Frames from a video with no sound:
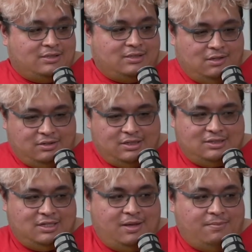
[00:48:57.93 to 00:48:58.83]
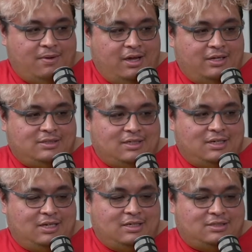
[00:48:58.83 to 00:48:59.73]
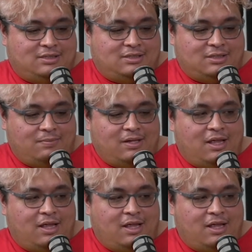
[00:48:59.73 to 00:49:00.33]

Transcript: locked into their minds, and it's something